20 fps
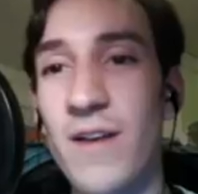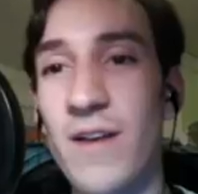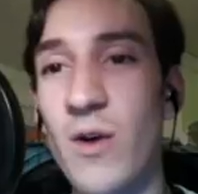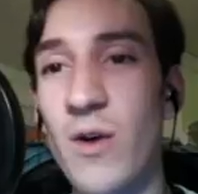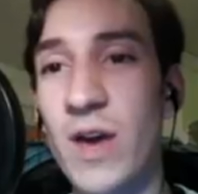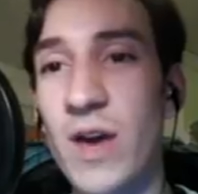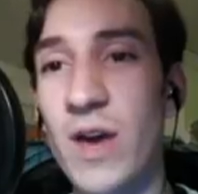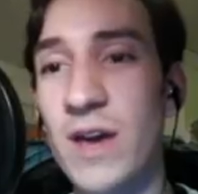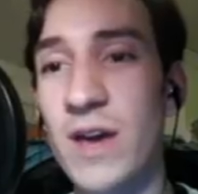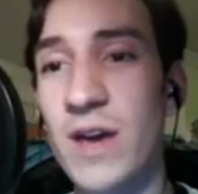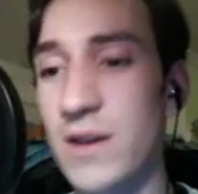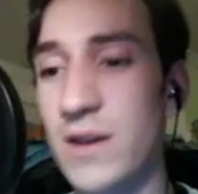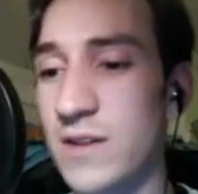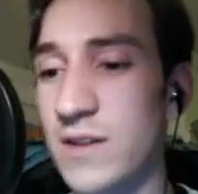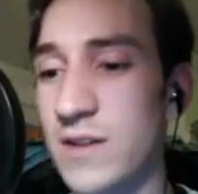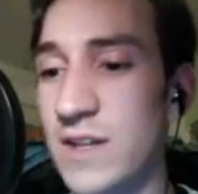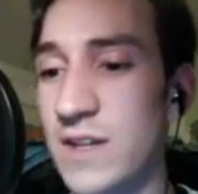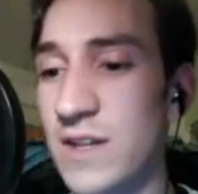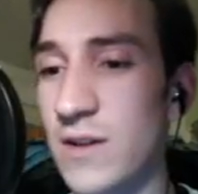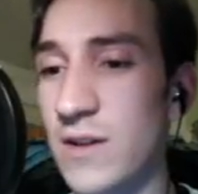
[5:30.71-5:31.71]
Okay.
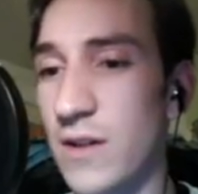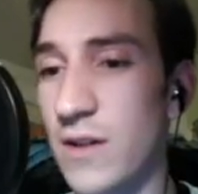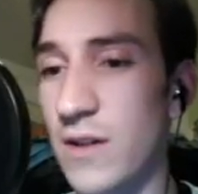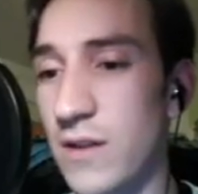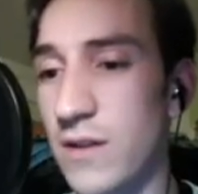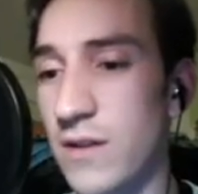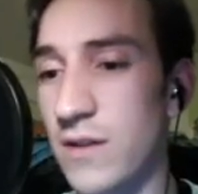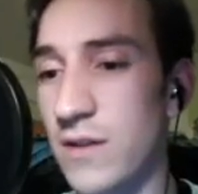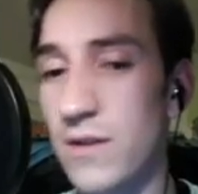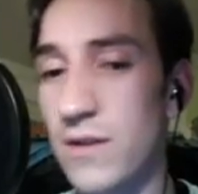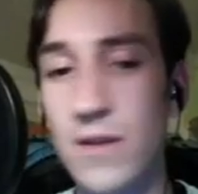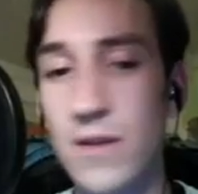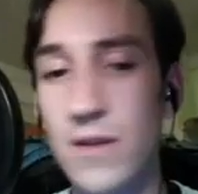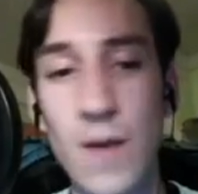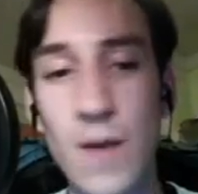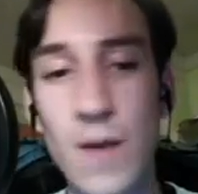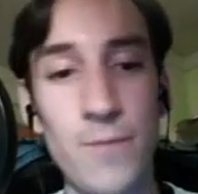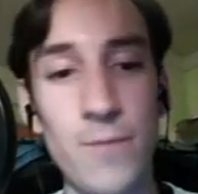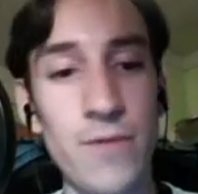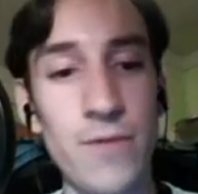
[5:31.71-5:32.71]
Deal.
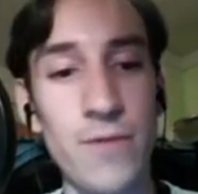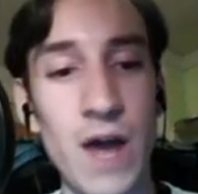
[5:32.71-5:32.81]
Yep.